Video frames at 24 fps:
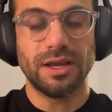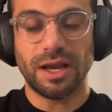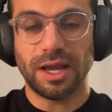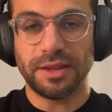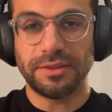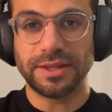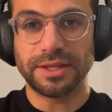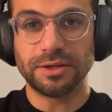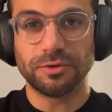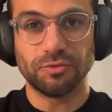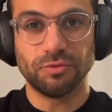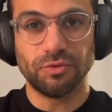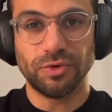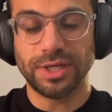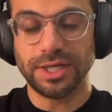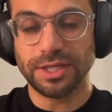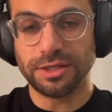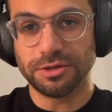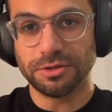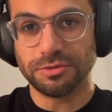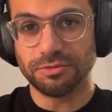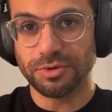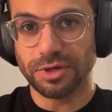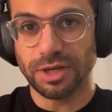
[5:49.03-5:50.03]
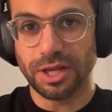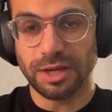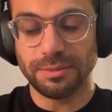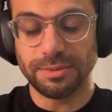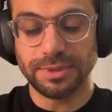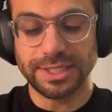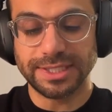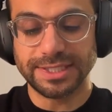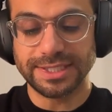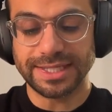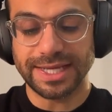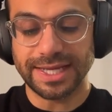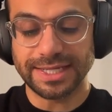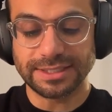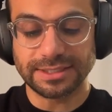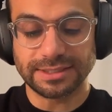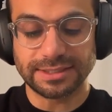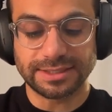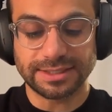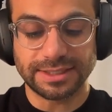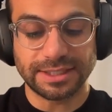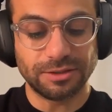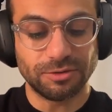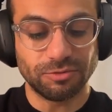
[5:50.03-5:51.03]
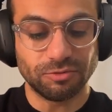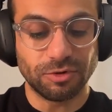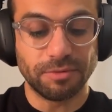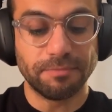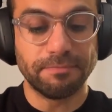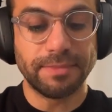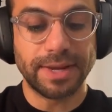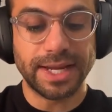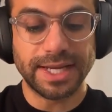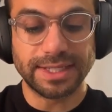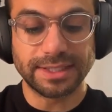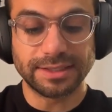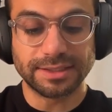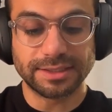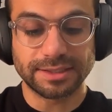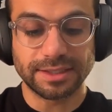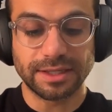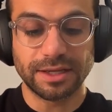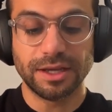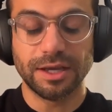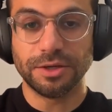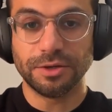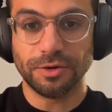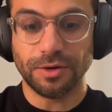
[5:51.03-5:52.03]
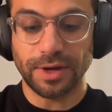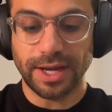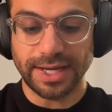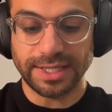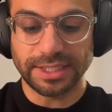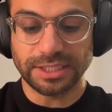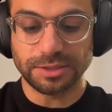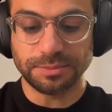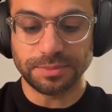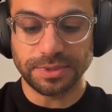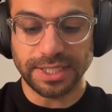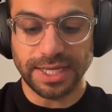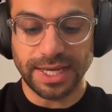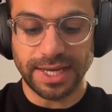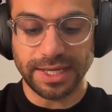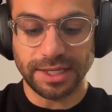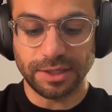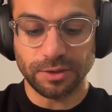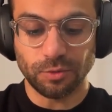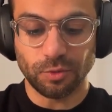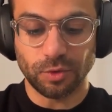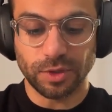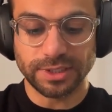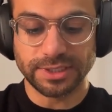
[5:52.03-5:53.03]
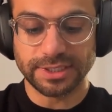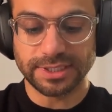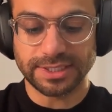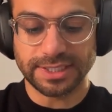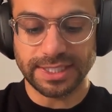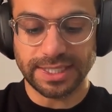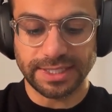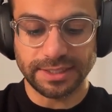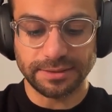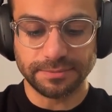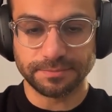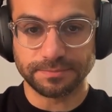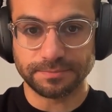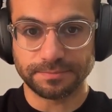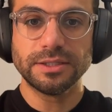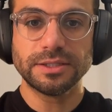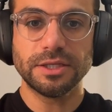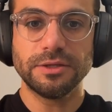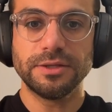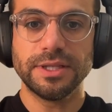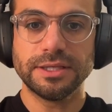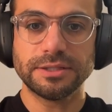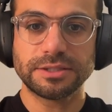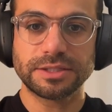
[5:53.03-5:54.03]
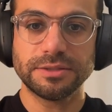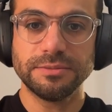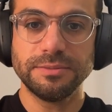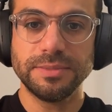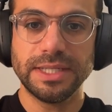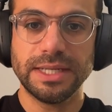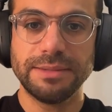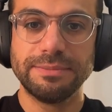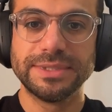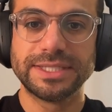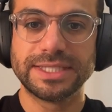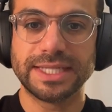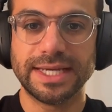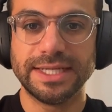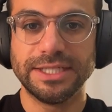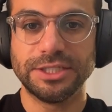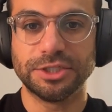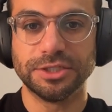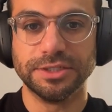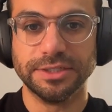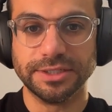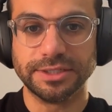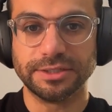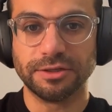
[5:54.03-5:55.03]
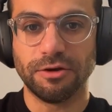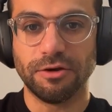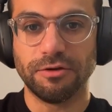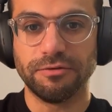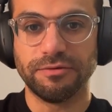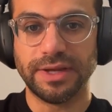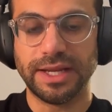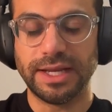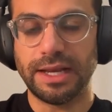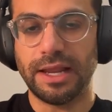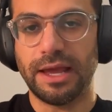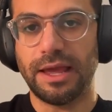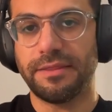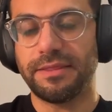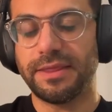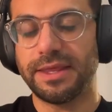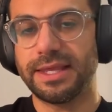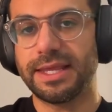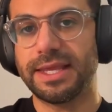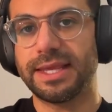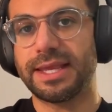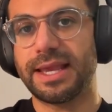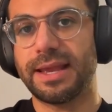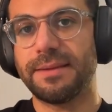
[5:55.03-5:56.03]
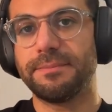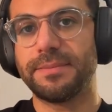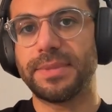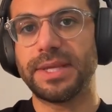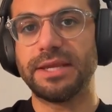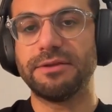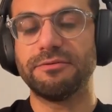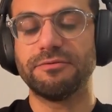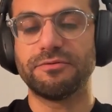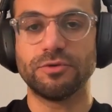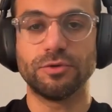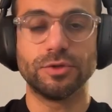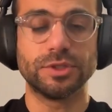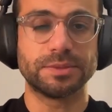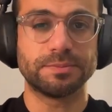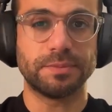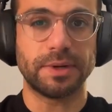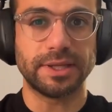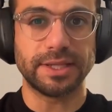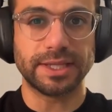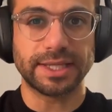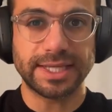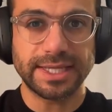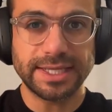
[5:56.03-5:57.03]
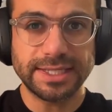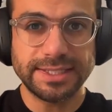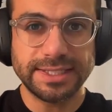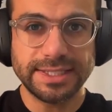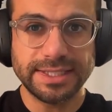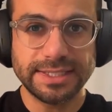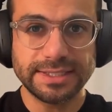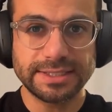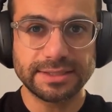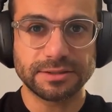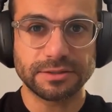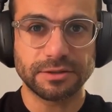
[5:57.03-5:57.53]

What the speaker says: I think a really good reliable indicator still remains your HbA1c. So there's some limitations of it. I think it can be influenced by the kidneys.